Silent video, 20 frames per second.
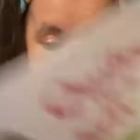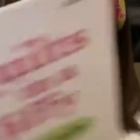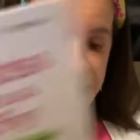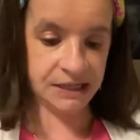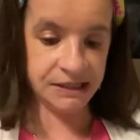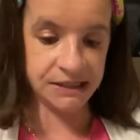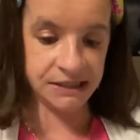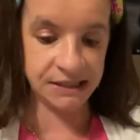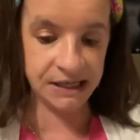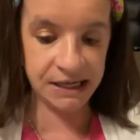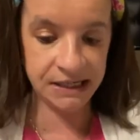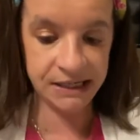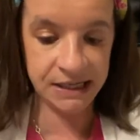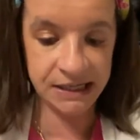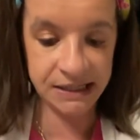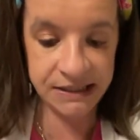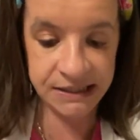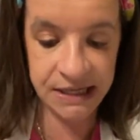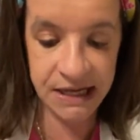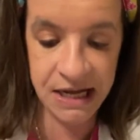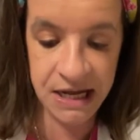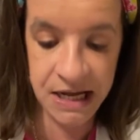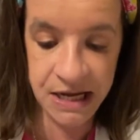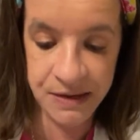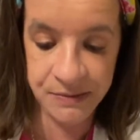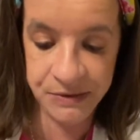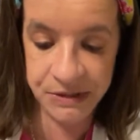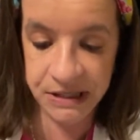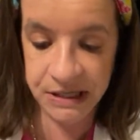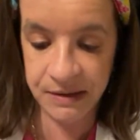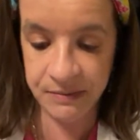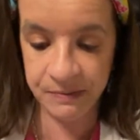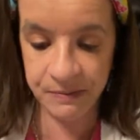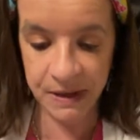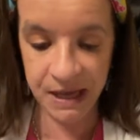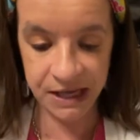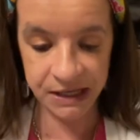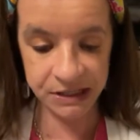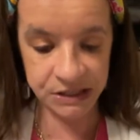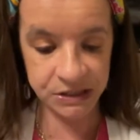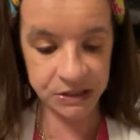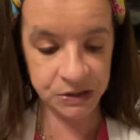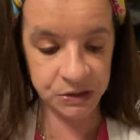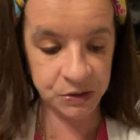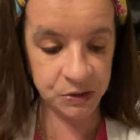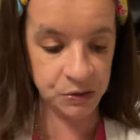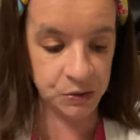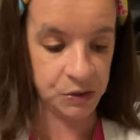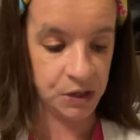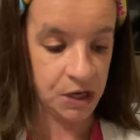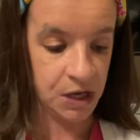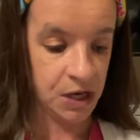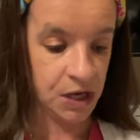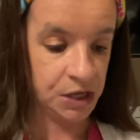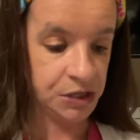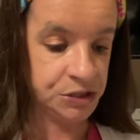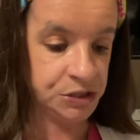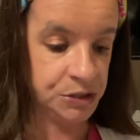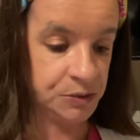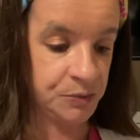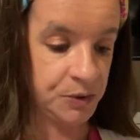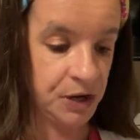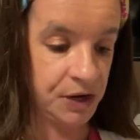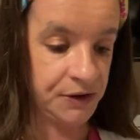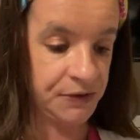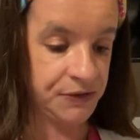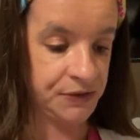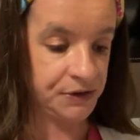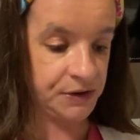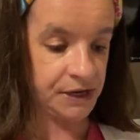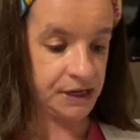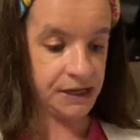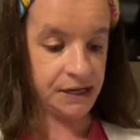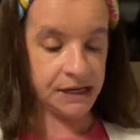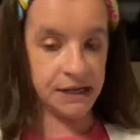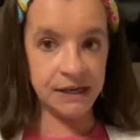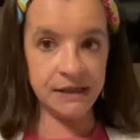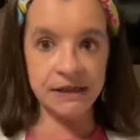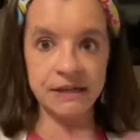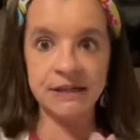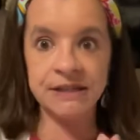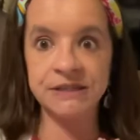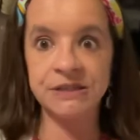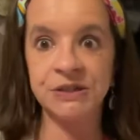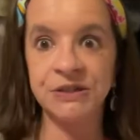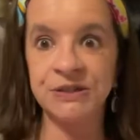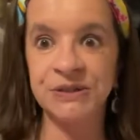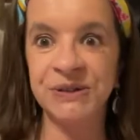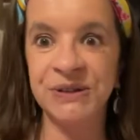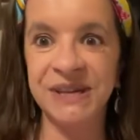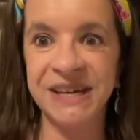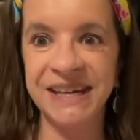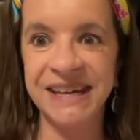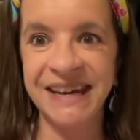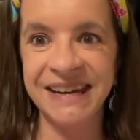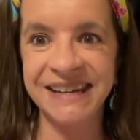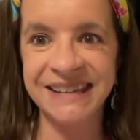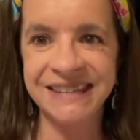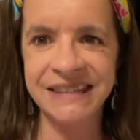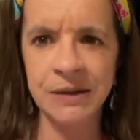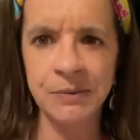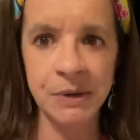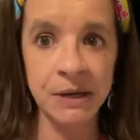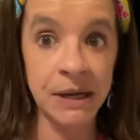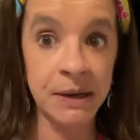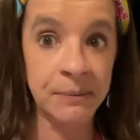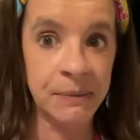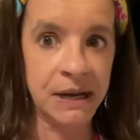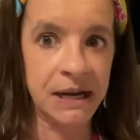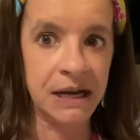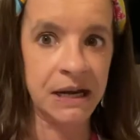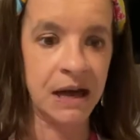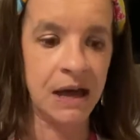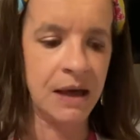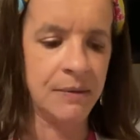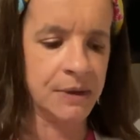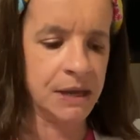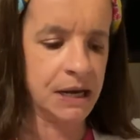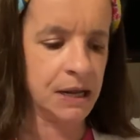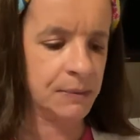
I just hadn't had time to get back to do part three. And then I started looking at it and someone had made a comment.